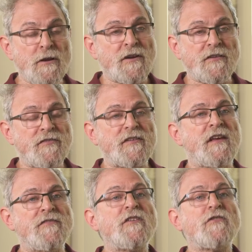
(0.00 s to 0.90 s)
Plutus
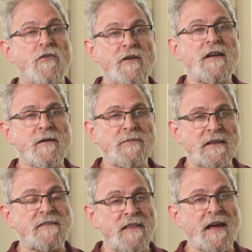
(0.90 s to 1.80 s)
is a
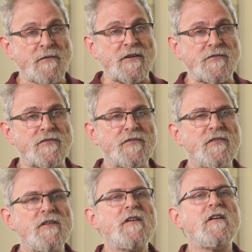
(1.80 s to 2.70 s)
Turing-complete language.
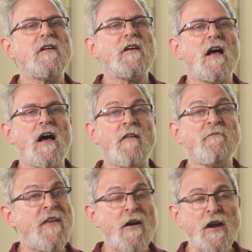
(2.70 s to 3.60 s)

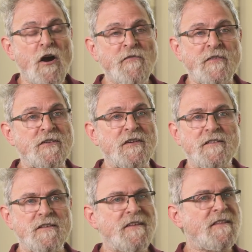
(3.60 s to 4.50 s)
Very often,
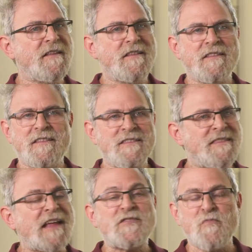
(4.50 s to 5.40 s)

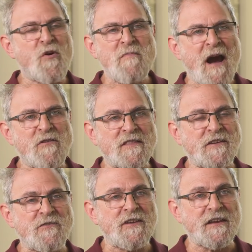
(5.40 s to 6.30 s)
that's more power
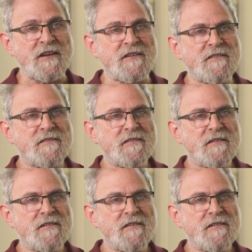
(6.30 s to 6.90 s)
than you need.